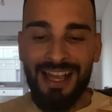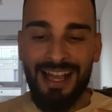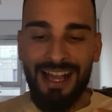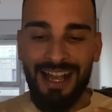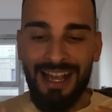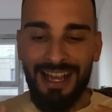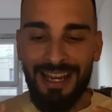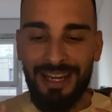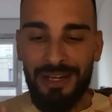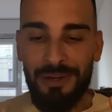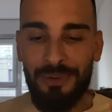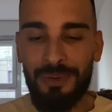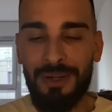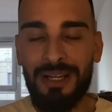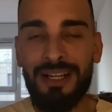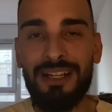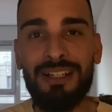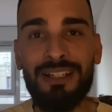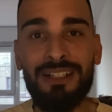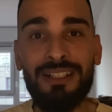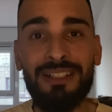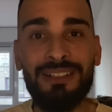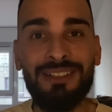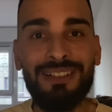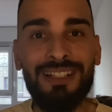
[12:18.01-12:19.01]
I
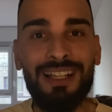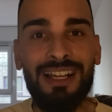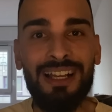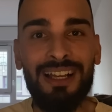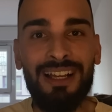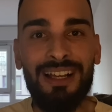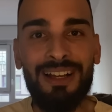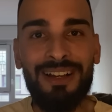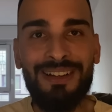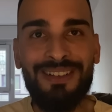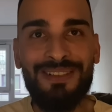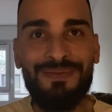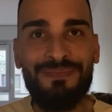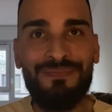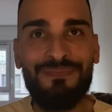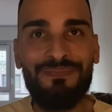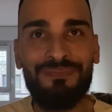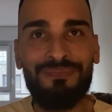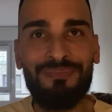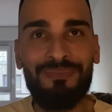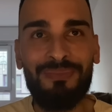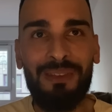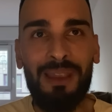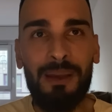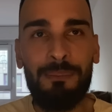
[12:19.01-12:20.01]
will
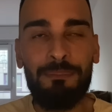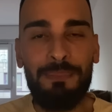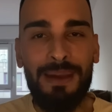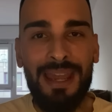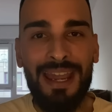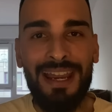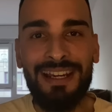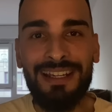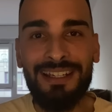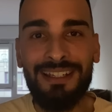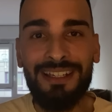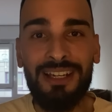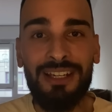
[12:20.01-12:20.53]
make